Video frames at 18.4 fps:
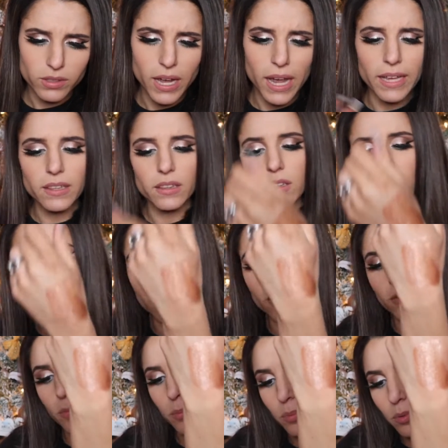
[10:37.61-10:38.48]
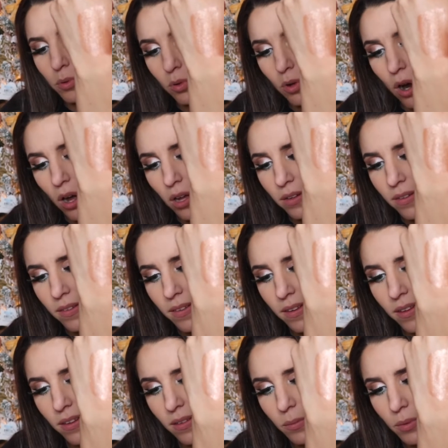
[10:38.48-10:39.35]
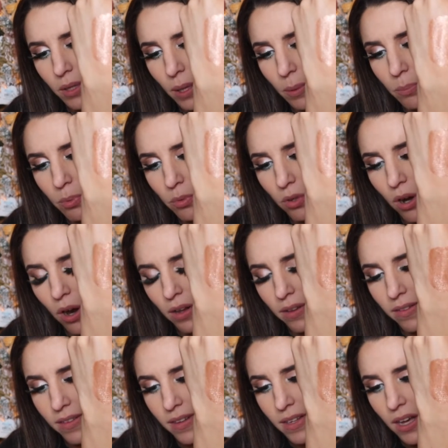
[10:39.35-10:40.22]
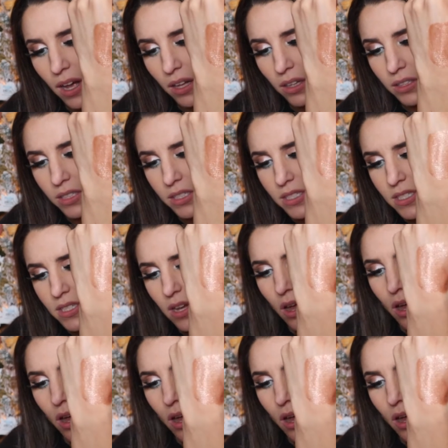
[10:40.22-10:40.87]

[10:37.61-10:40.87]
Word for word: I love bronze, like bronzy colors.